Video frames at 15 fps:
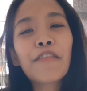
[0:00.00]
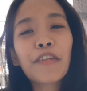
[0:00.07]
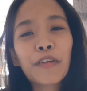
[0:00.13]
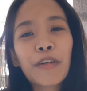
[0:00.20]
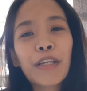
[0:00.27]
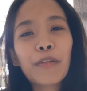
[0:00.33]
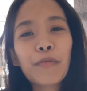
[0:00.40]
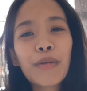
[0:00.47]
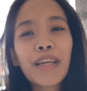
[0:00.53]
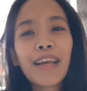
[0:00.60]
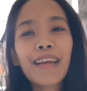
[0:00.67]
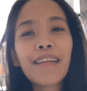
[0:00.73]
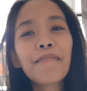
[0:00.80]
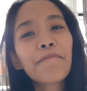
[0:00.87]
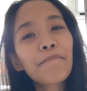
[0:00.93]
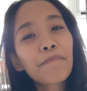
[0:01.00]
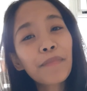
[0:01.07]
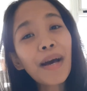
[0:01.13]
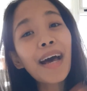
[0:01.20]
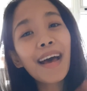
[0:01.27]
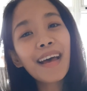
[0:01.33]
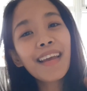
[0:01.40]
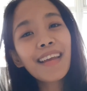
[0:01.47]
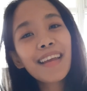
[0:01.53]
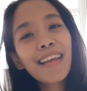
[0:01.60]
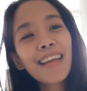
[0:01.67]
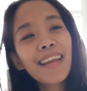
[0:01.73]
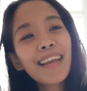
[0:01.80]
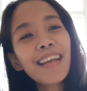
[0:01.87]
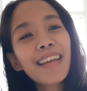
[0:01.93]
a great weekend.
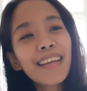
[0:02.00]
Bye.